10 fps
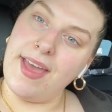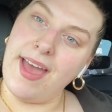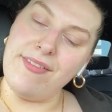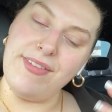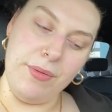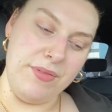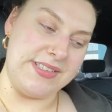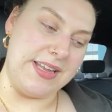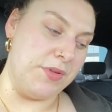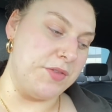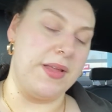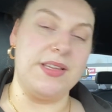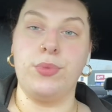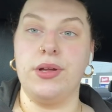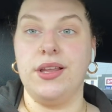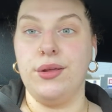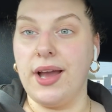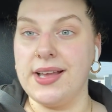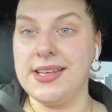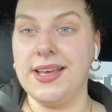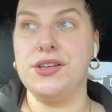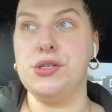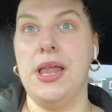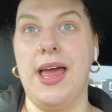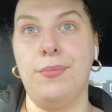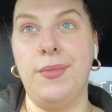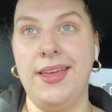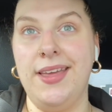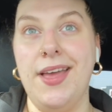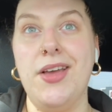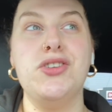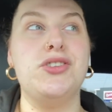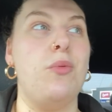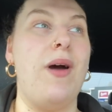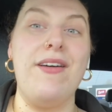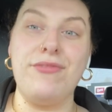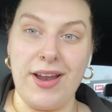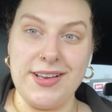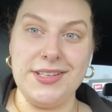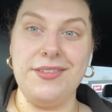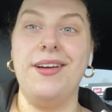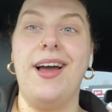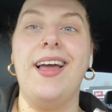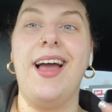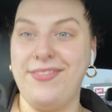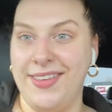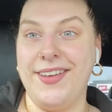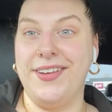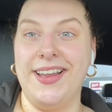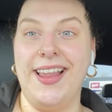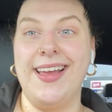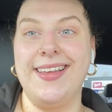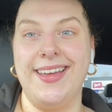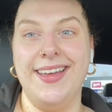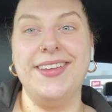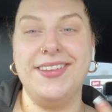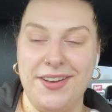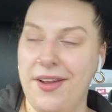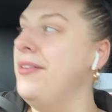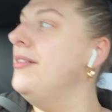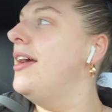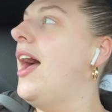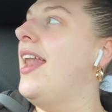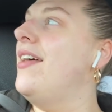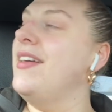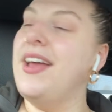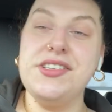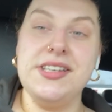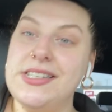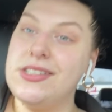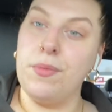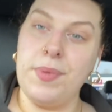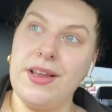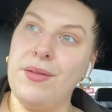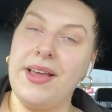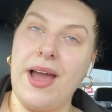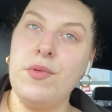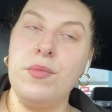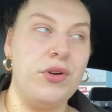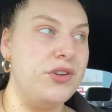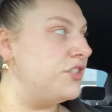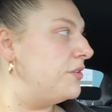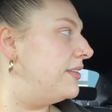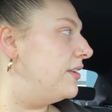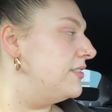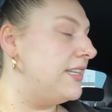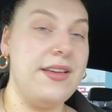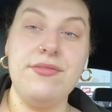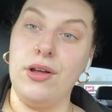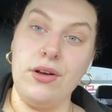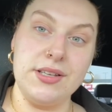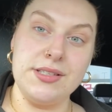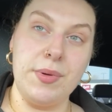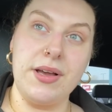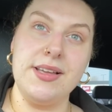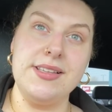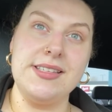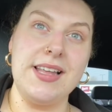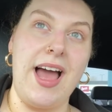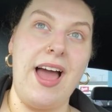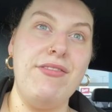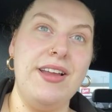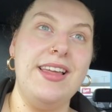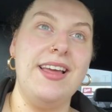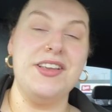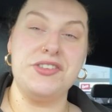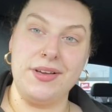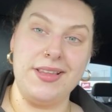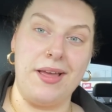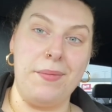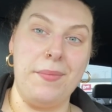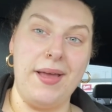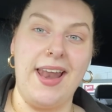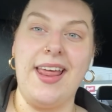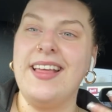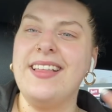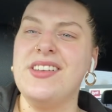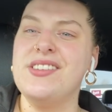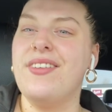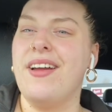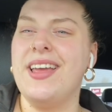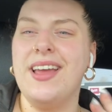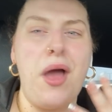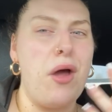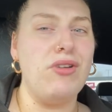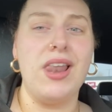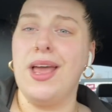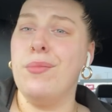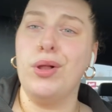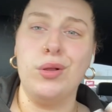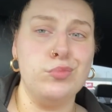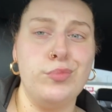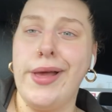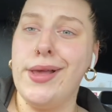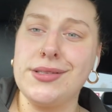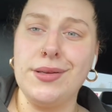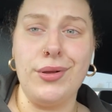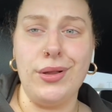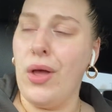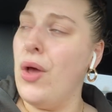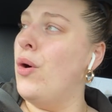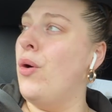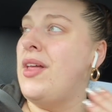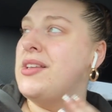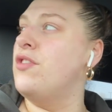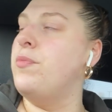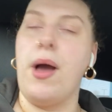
I think we've established by this point that you guys are here because you like me, so whatever I do, I think you're gonna like it, you know. And I think I just need to stop picking up the camera more and just doing little day vlogs, because I really enjoy them and I think they're just very relatable, personable, all that stuff.